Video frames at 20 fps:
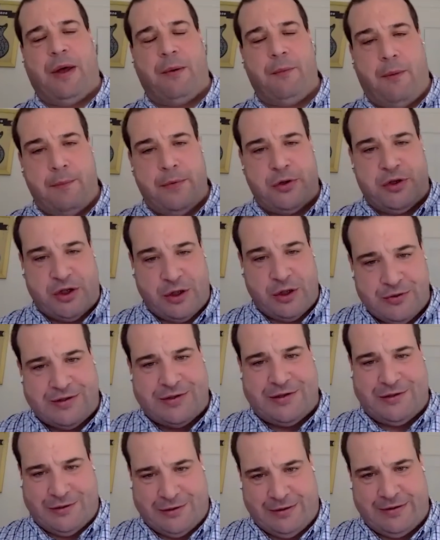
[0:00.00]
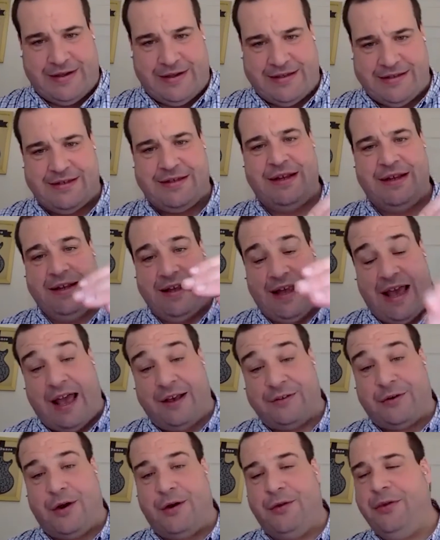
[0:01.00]
like when we're choosing to do this
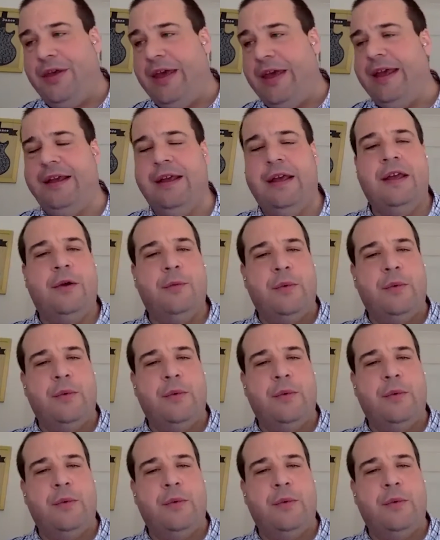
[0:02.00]
as our thing,